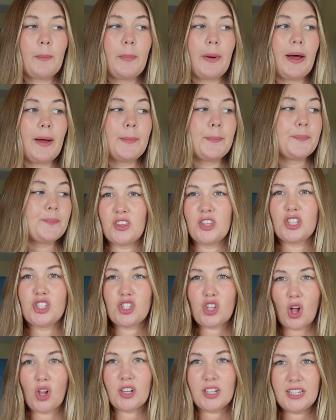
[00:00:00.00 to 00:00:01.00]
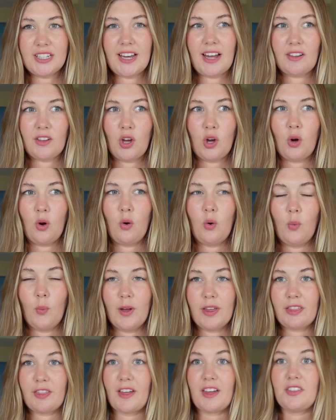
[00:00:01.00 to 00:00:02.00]
but the solid yellow
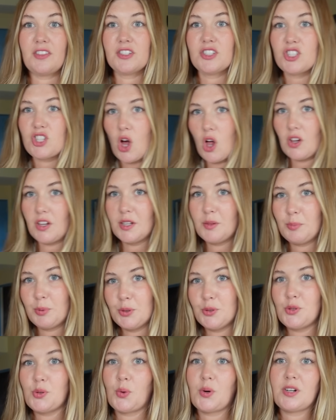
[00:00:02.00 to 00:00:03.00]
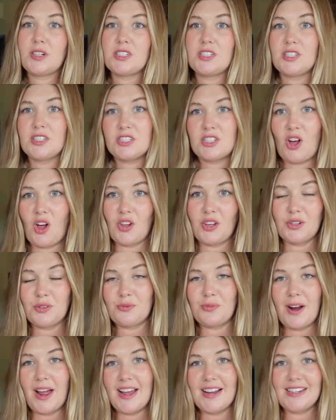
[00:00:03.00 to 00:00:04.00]
with like the solid blue doors, the solid
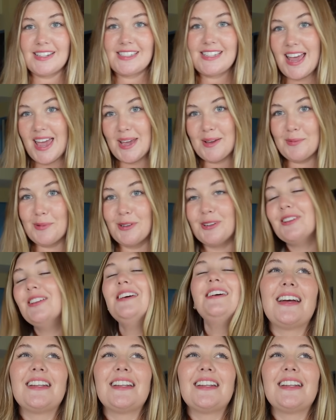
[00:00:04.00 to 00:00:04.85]
red table,